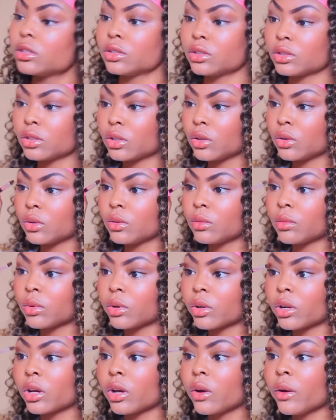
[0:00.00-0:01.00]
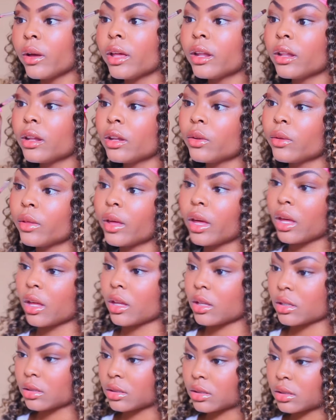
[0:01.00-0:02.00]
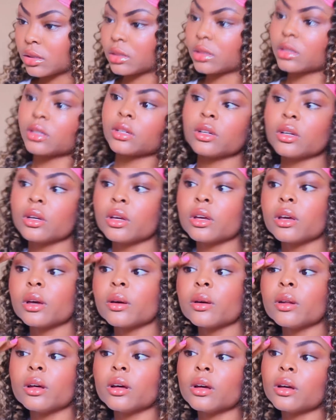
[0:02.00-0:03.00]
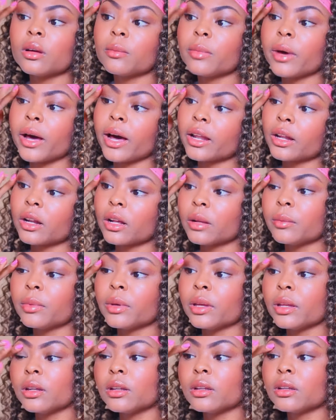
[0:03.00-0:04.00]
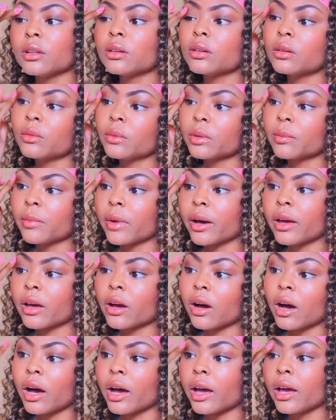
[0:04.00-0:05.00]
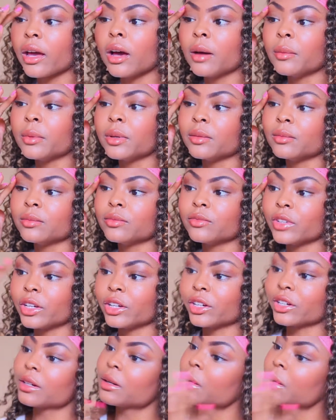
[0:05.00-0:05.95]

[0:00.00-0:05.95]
So we're gonna go ahead and do that. I'm gonna pat it a bit with my finger,